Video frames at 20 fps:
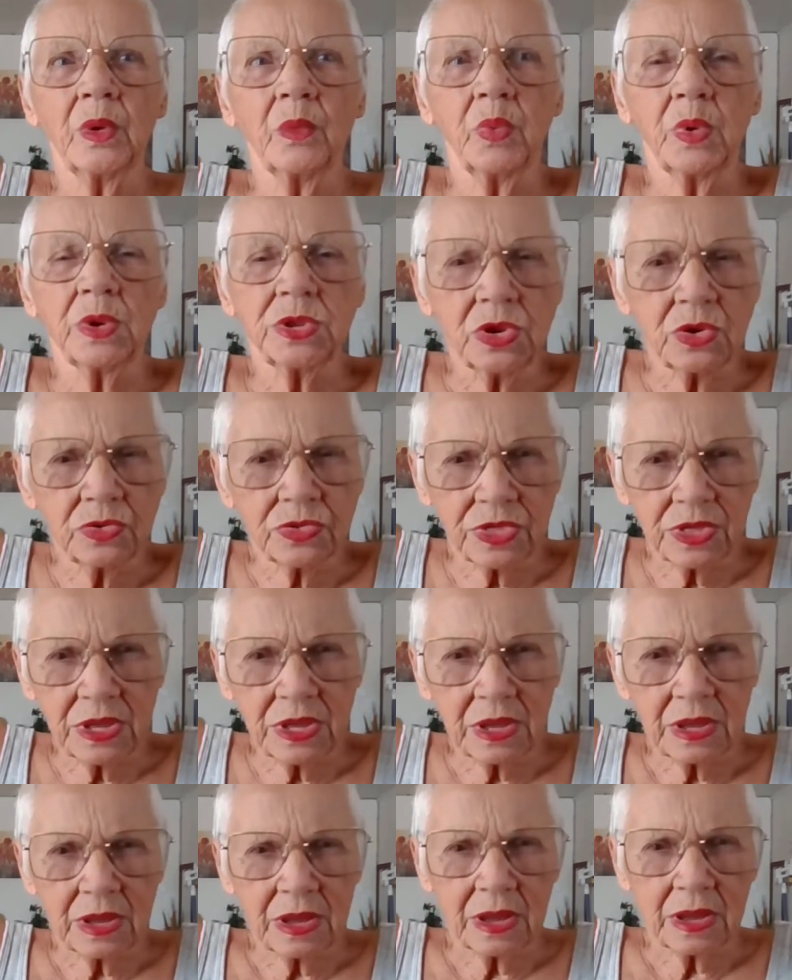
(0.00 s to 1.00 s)
When you
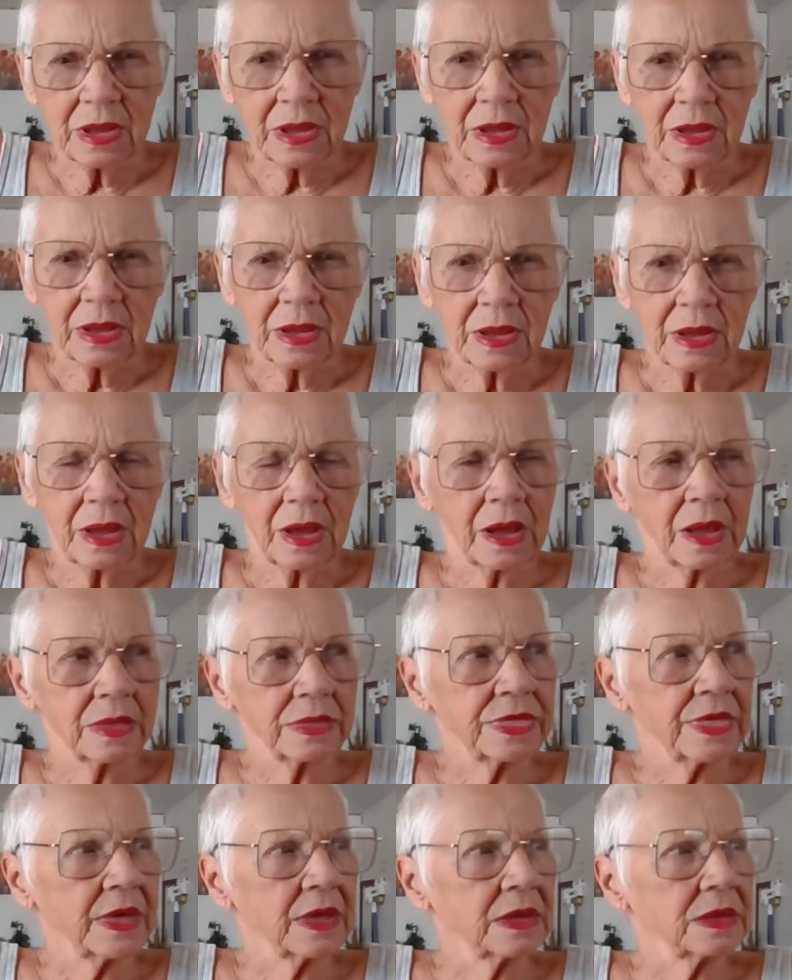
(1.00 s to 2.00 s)
think
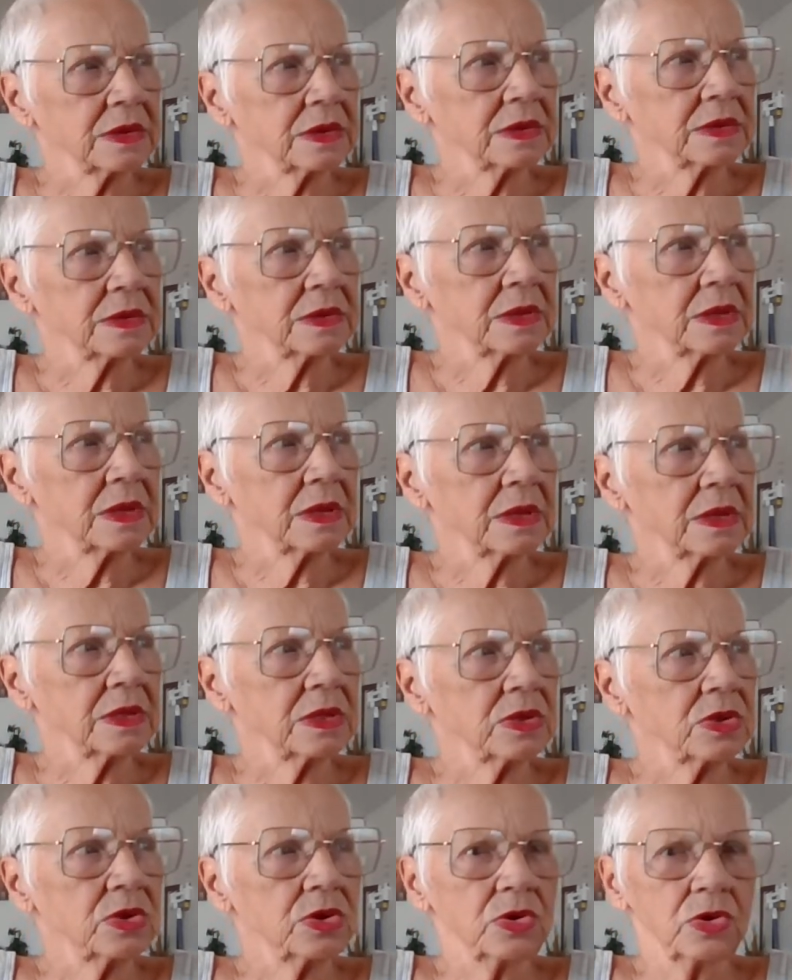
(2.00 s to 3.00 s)
that
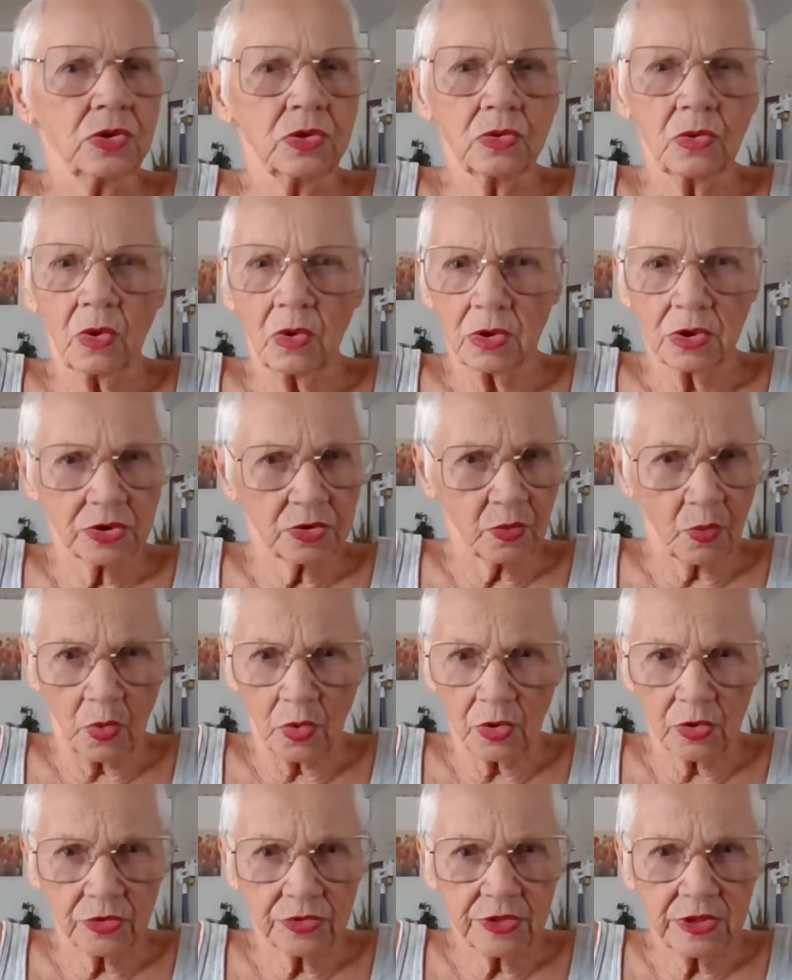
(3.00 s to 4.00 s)
you aren't
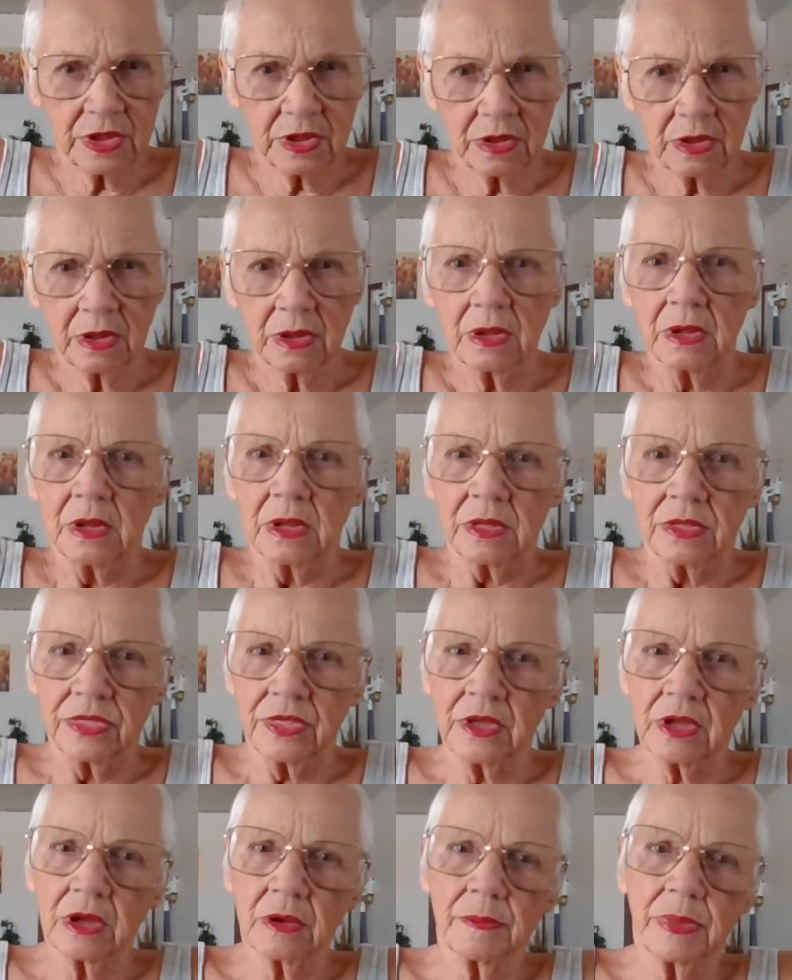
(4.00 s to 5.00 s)
worthy,
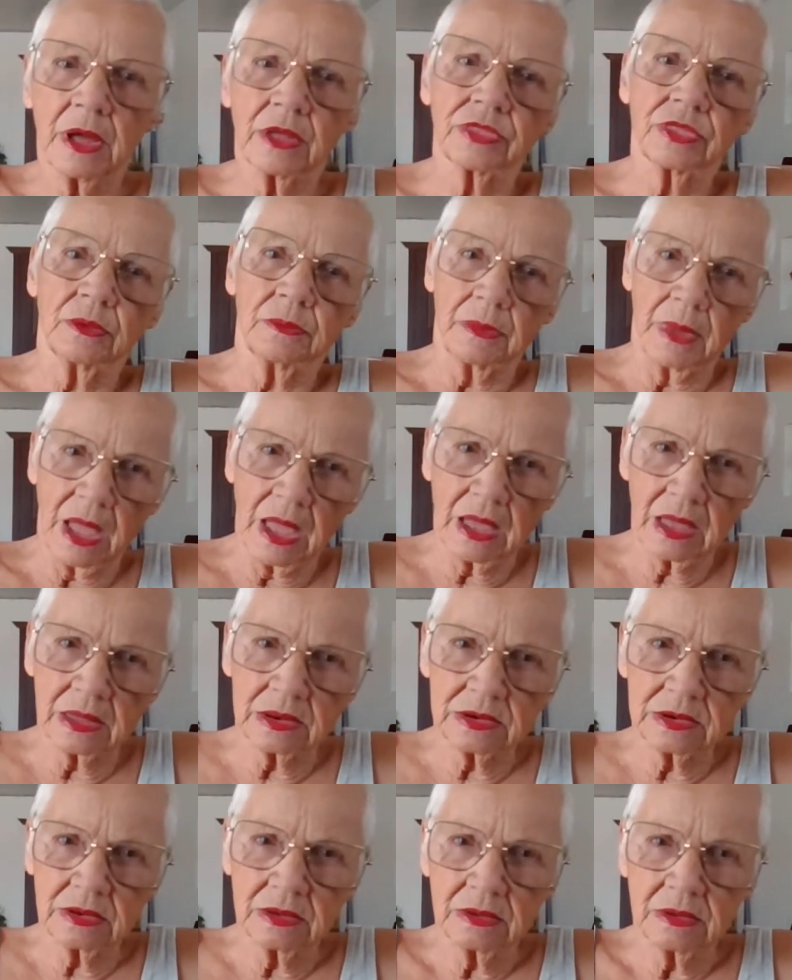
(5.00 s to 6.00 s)
think about the
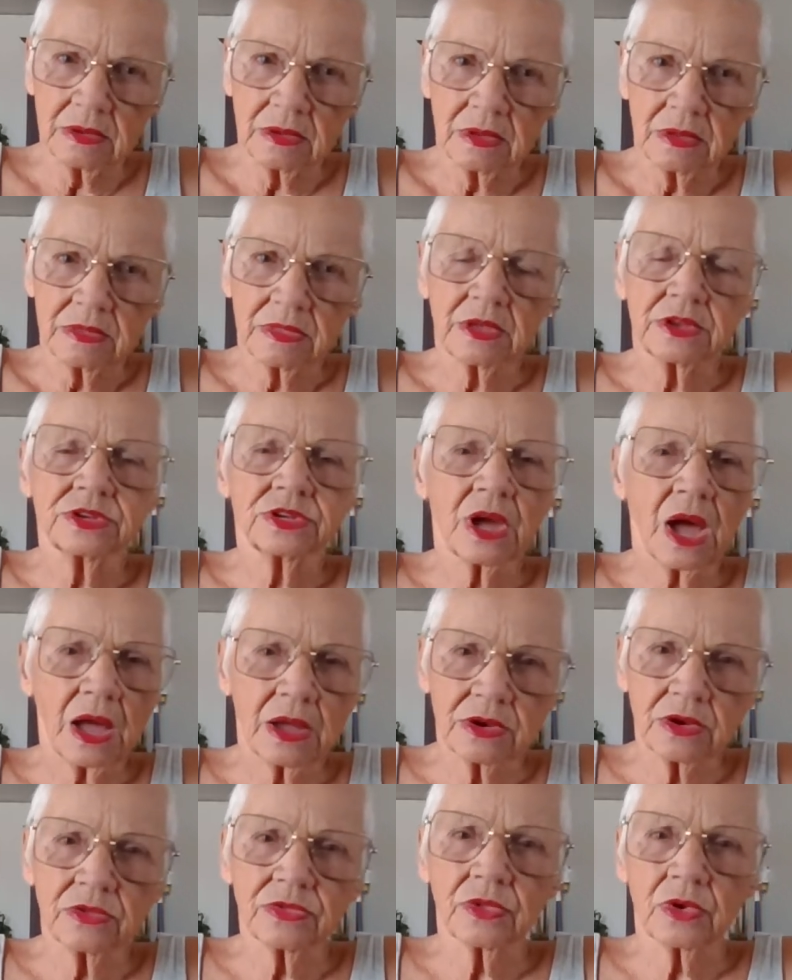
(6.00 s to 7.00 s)
man that
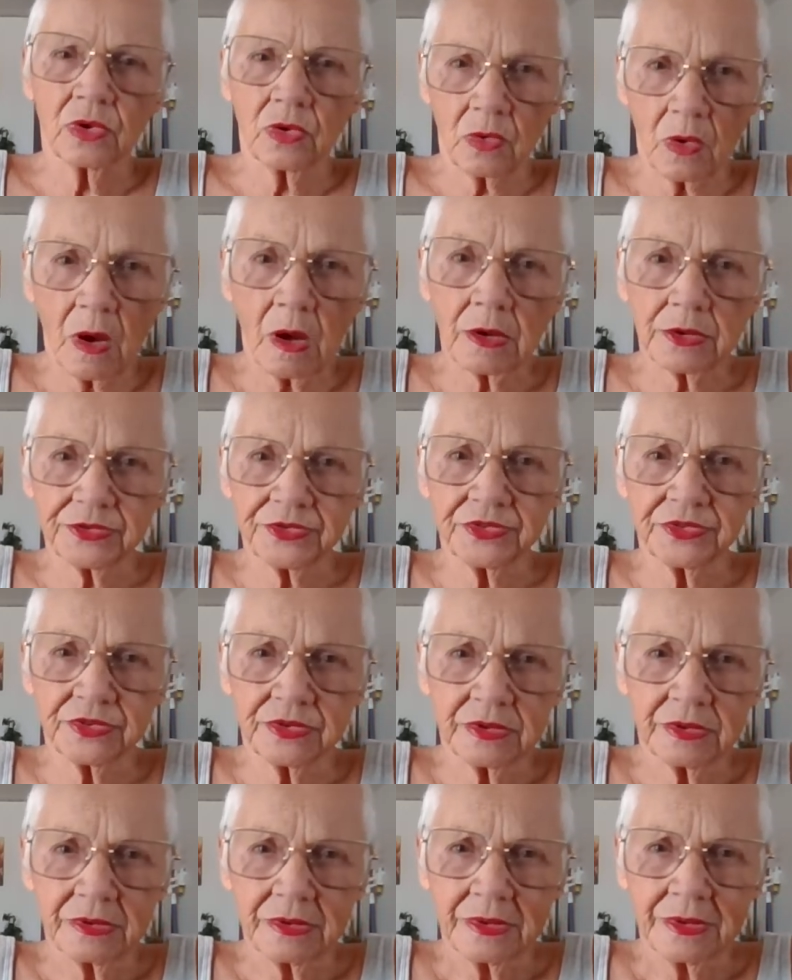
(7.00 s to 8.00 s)
died on the cross
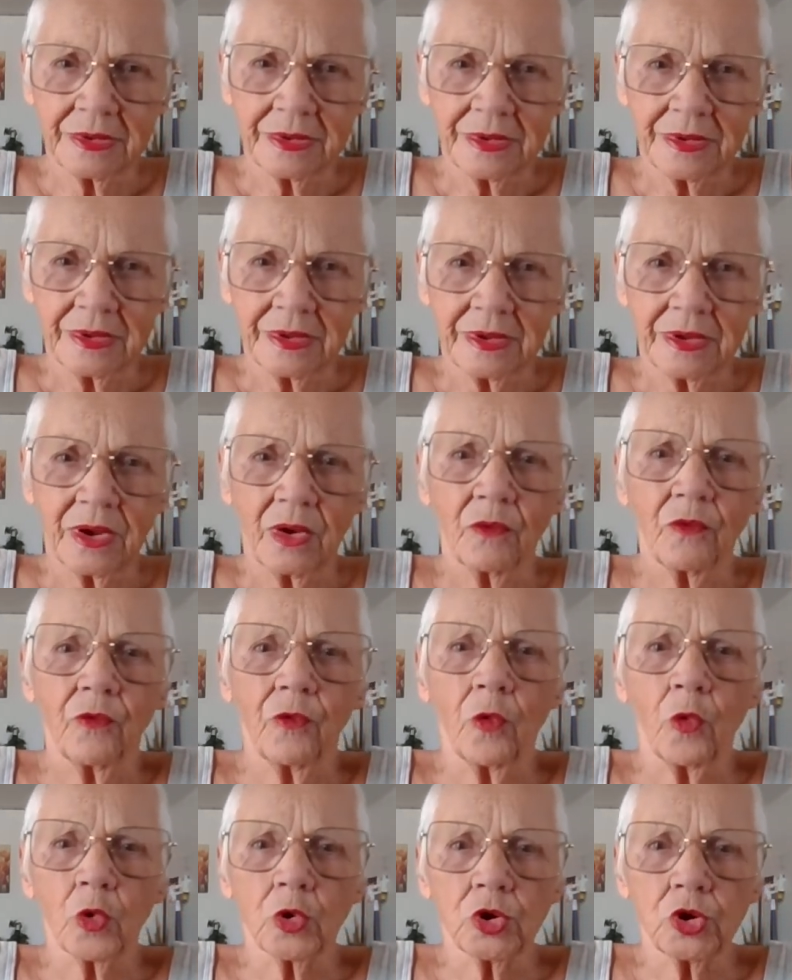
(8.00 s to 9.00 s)

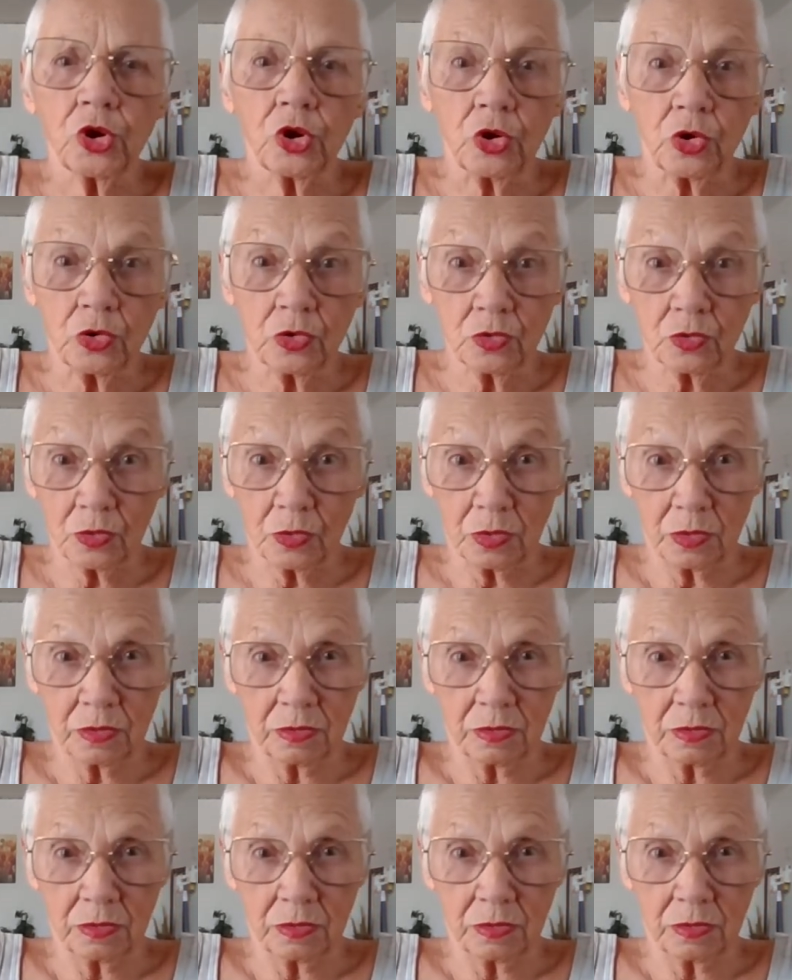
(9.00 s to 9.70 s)
for you.